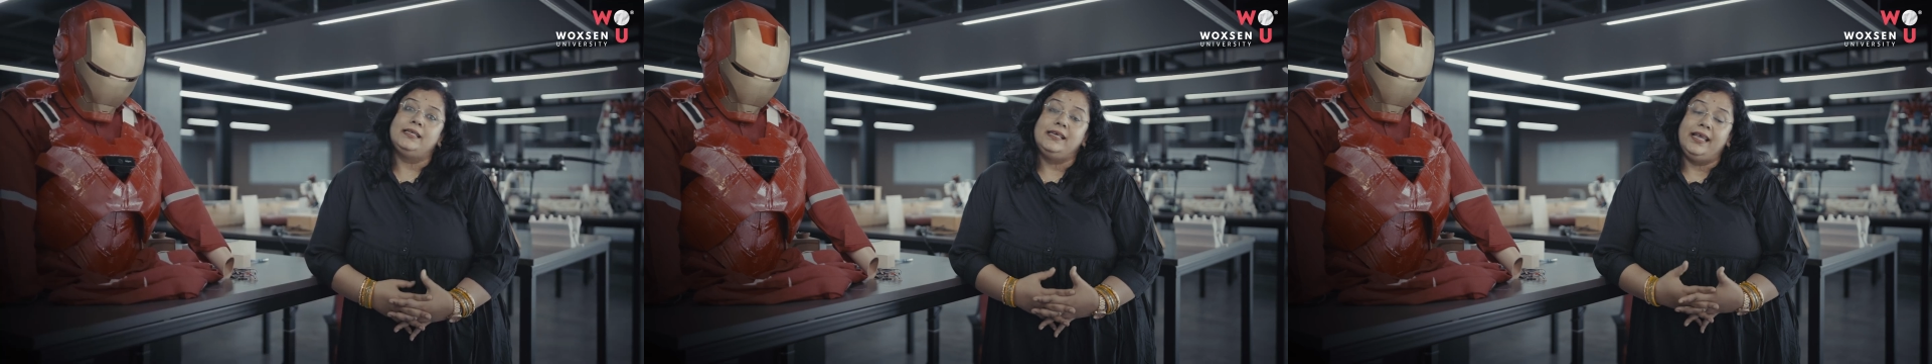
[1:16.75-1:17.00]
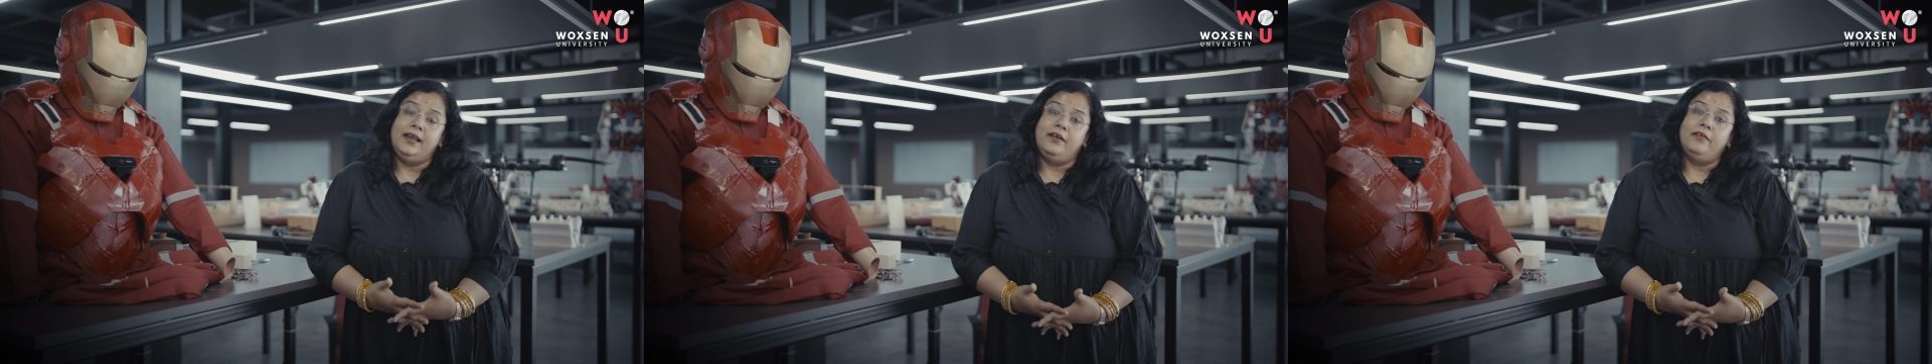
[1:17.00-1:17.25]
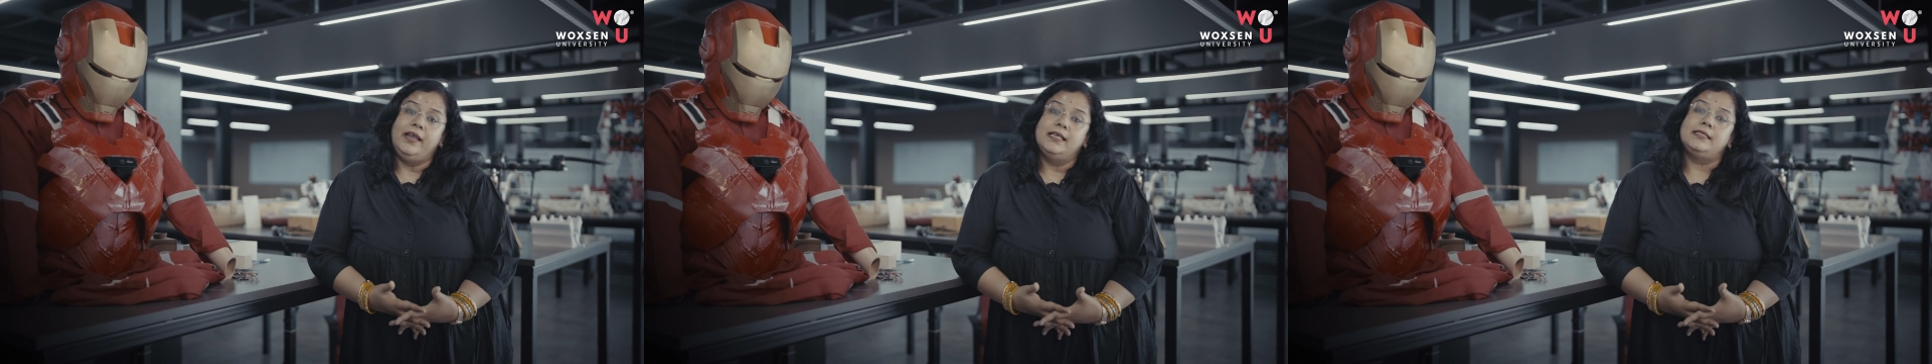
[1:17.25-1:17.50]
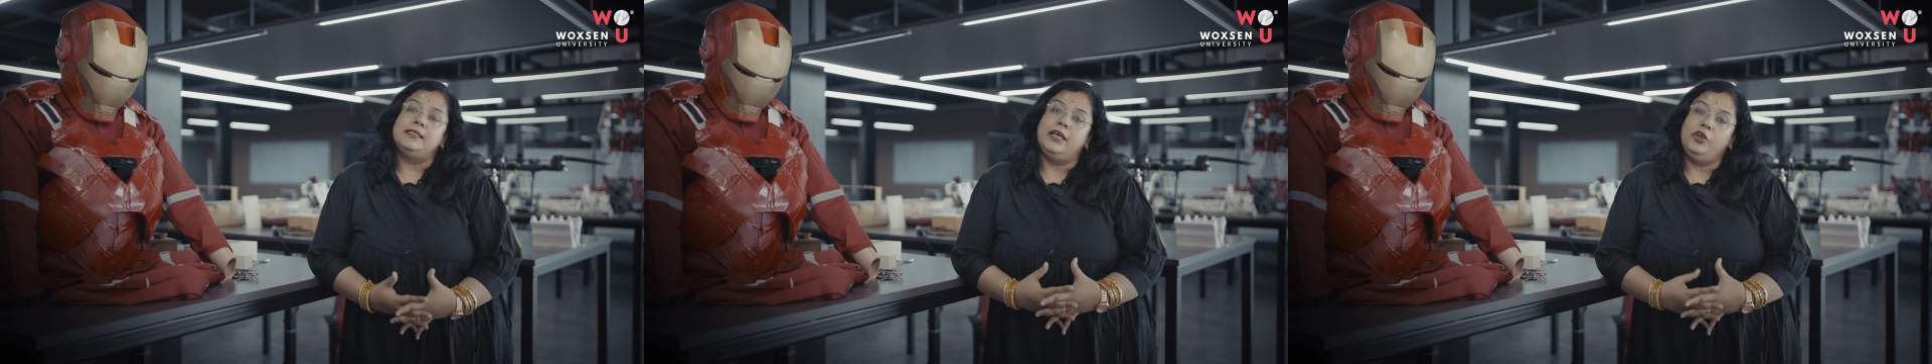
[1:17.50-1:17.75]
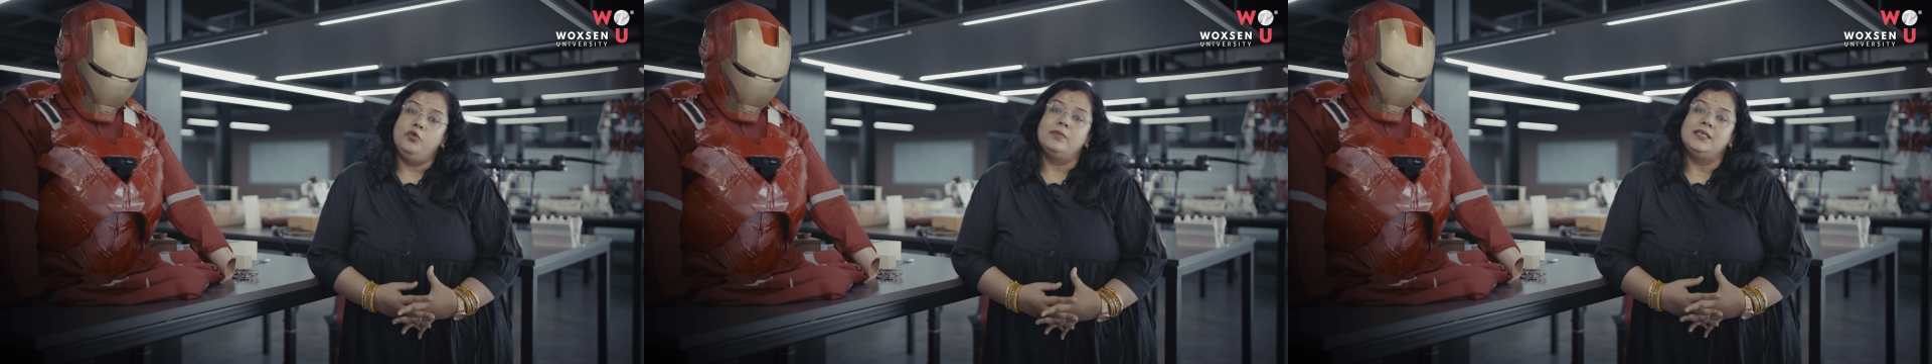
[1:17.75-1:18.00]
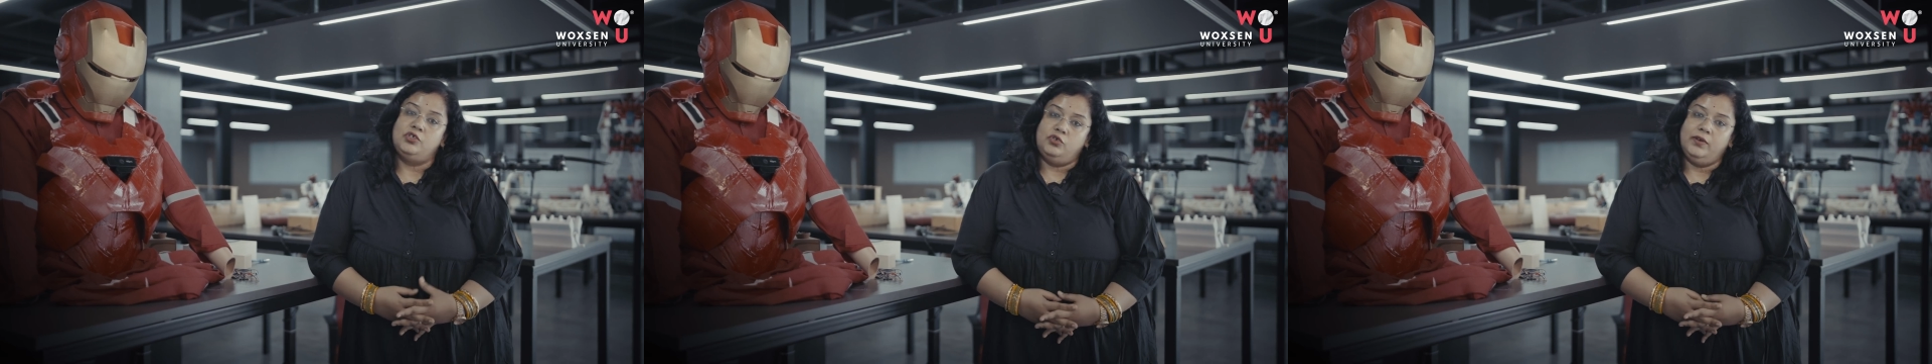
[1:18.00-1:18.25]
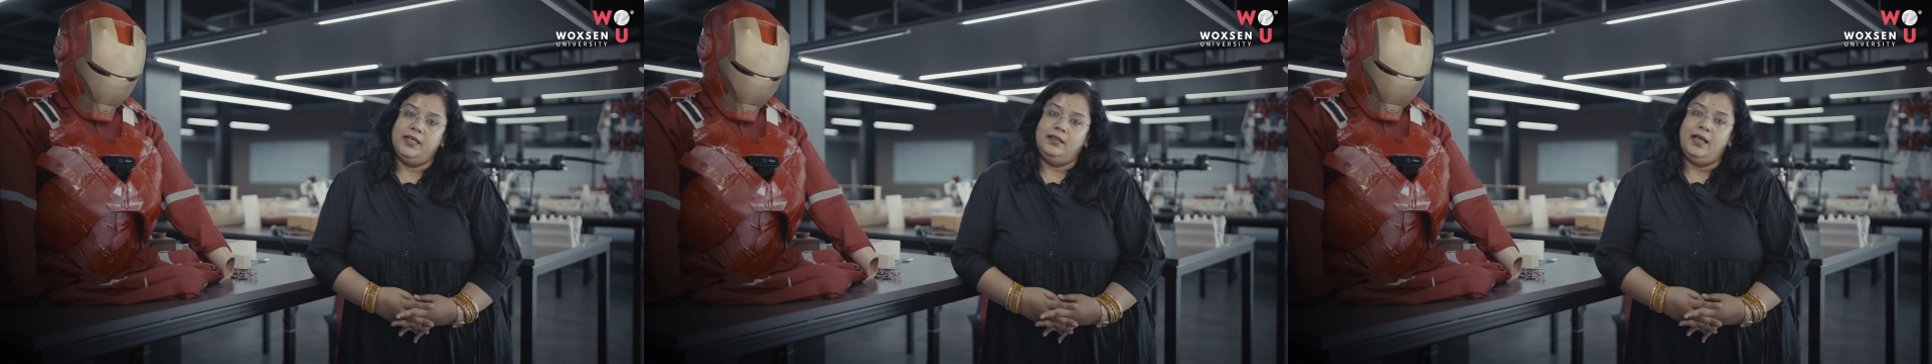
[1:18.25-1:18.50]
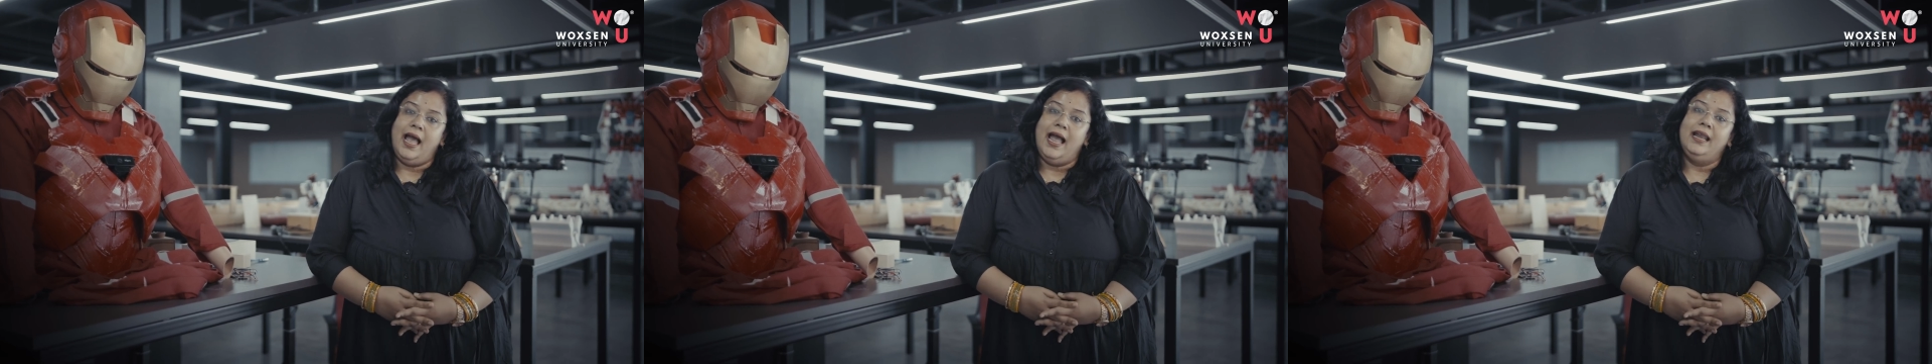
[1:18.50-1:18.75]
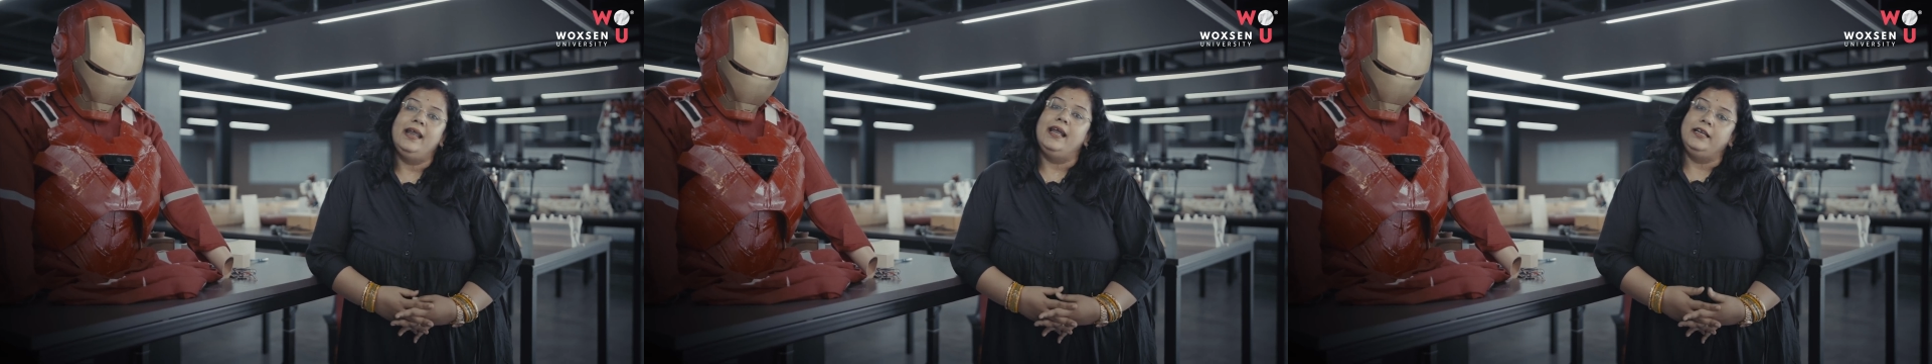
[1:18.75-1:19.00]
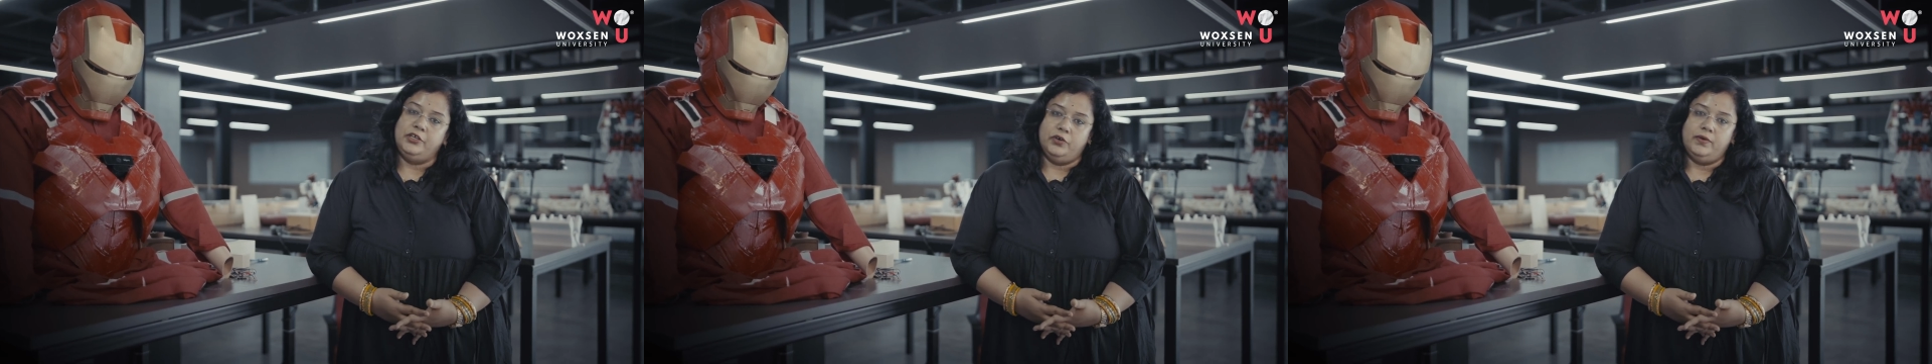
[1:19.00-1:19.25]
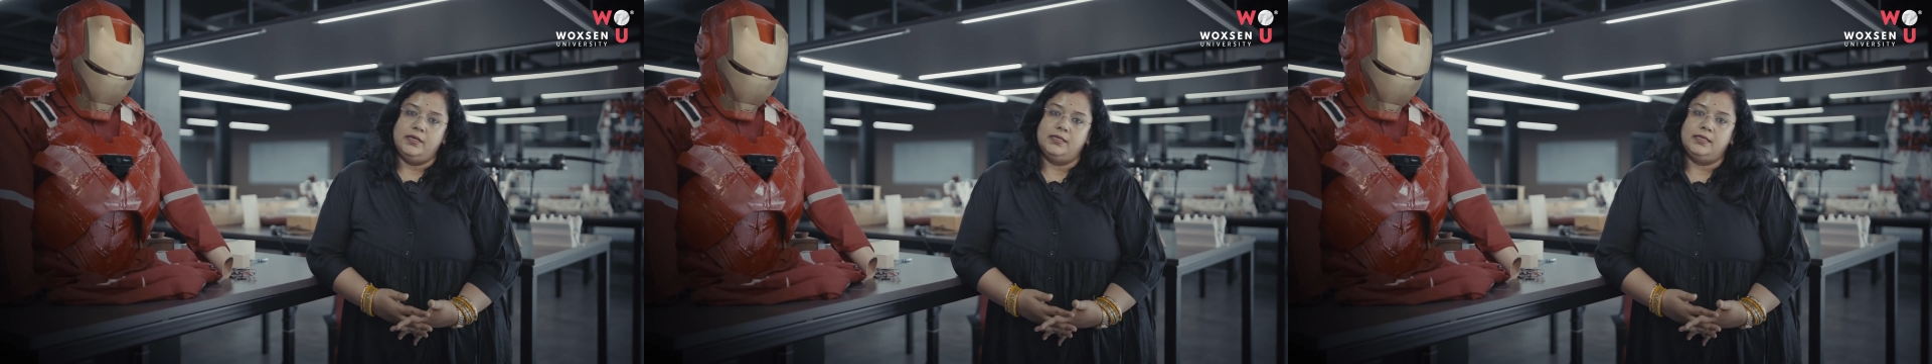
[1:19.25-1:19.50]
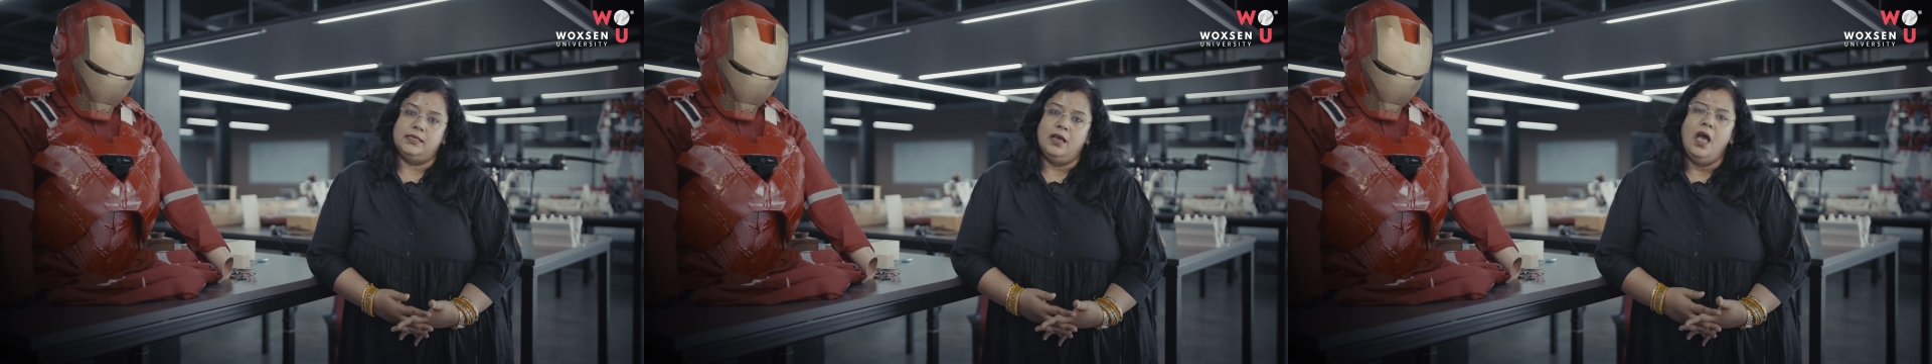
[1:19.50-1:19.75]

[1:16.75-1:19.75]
increase the human strength and endurance.